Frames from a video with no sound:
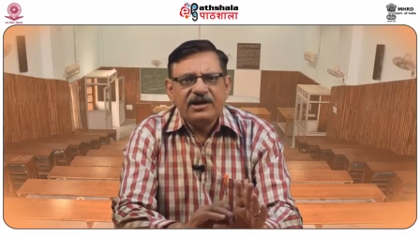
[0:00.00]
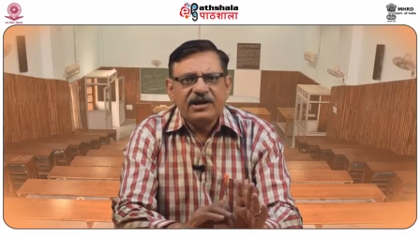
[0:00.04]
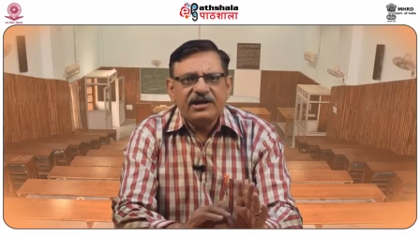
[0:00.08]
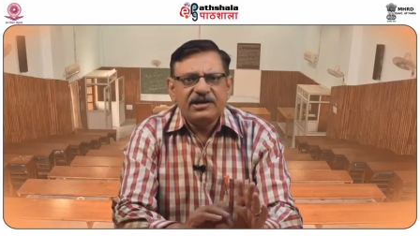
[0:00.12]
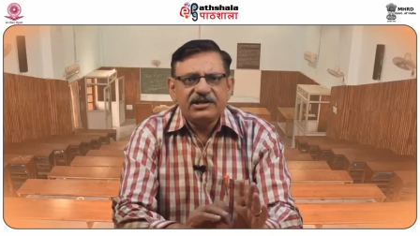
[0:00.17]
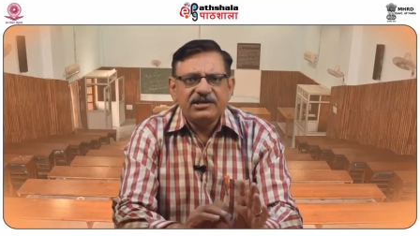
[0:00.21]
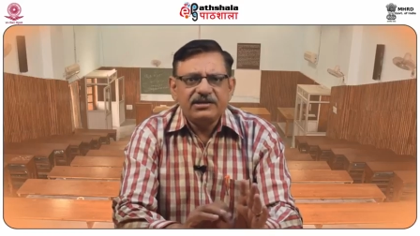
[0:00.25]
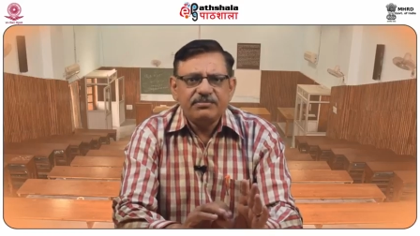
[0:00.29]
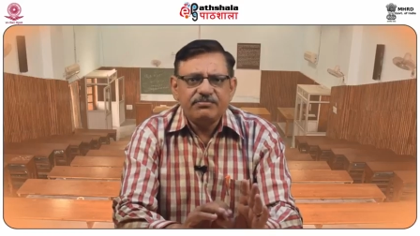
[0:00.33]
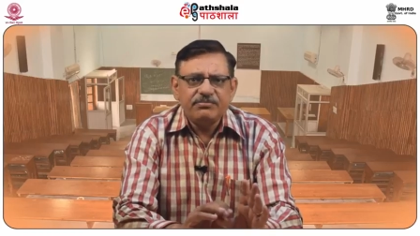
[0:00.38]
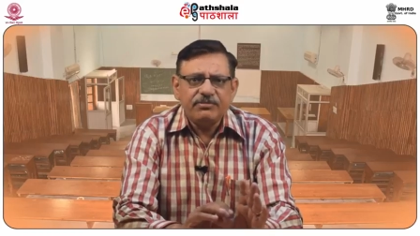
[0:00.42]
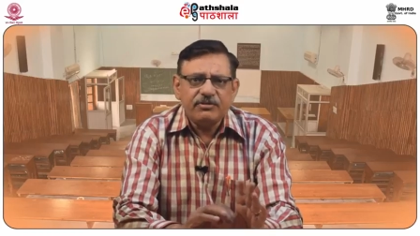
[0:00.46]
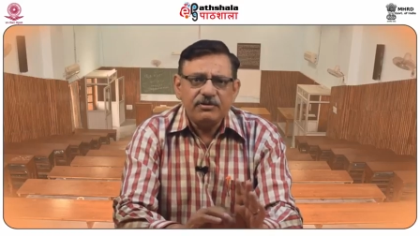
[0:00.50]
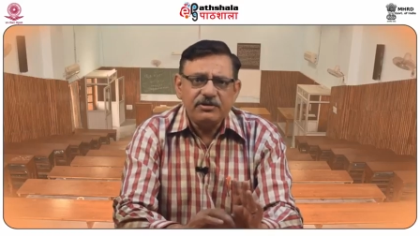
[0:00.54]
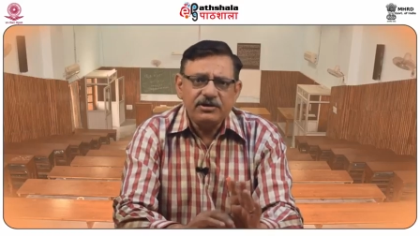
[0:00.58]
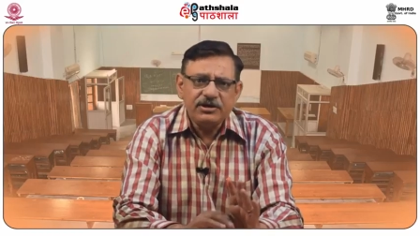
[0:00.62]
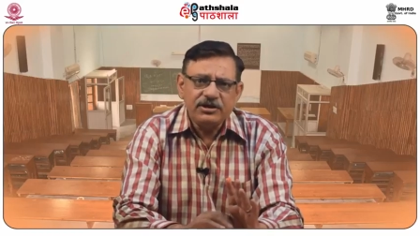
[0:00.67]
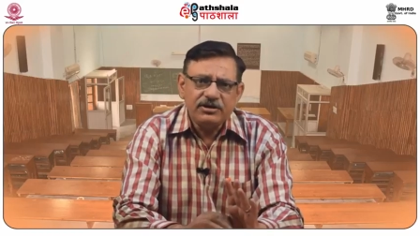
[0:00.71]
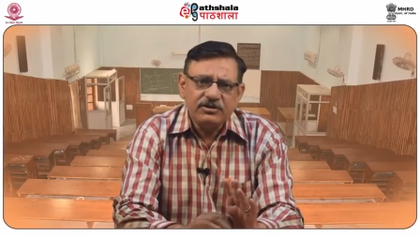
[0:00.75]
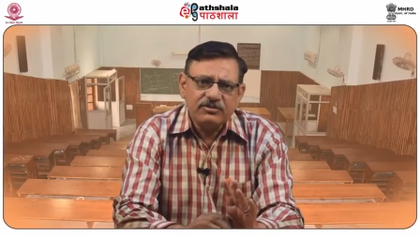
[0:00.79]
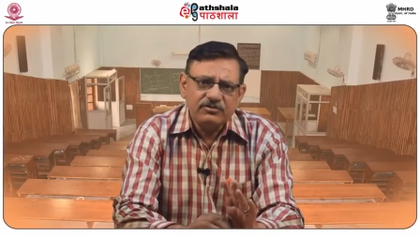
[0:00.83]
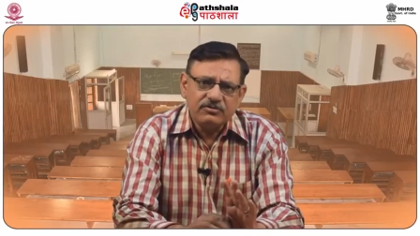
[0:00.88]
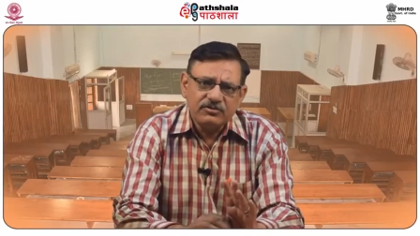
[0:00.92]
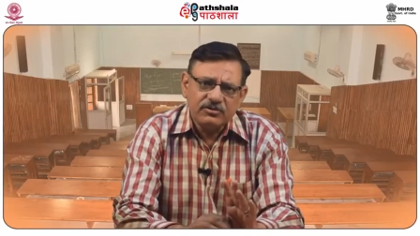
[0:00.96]
It is
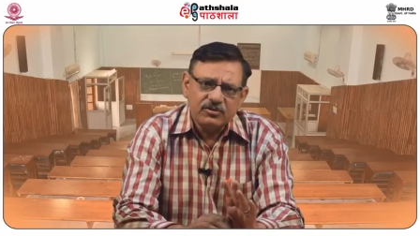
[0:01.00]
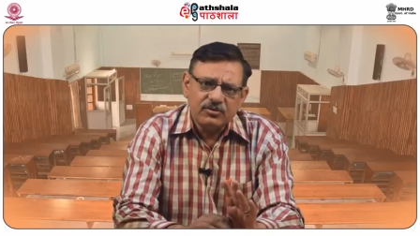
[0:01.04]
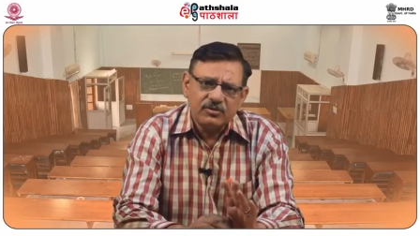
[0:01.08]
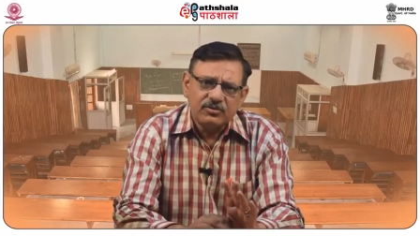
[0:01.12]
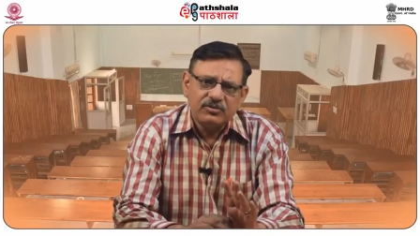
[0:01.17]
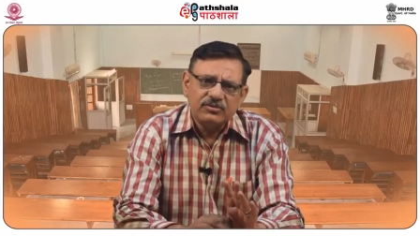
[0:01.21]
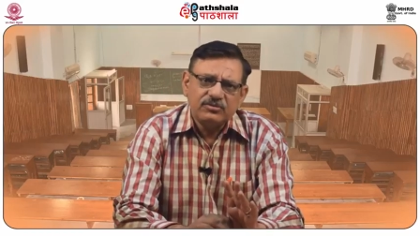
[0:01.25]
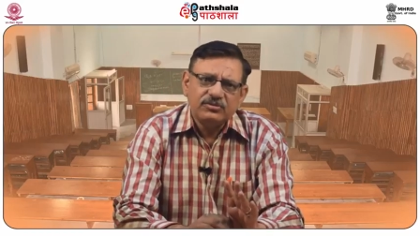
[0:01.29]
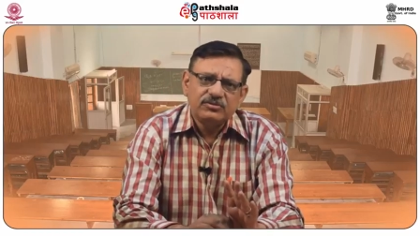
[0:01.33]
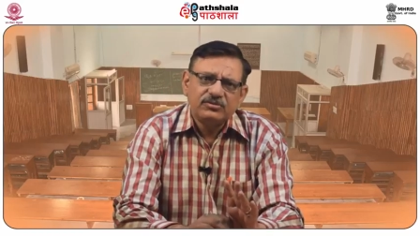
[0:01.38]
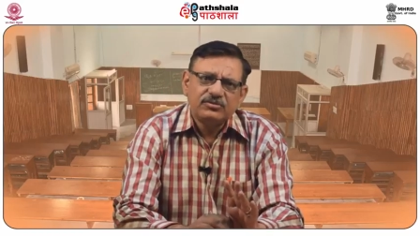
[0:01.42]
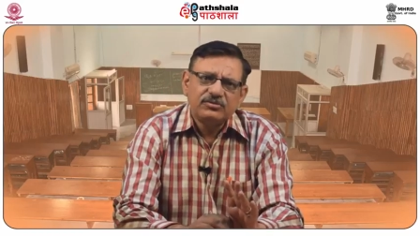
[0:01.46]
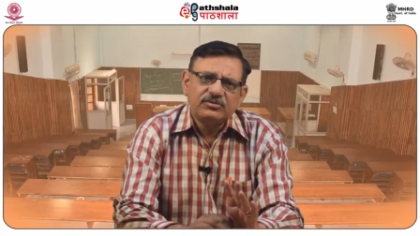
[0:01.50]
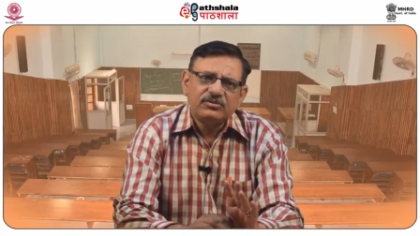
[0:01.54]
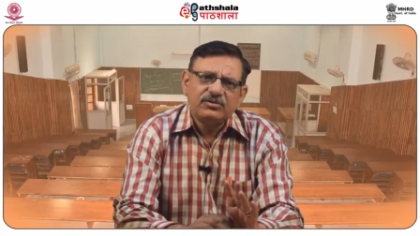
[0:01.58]
important to know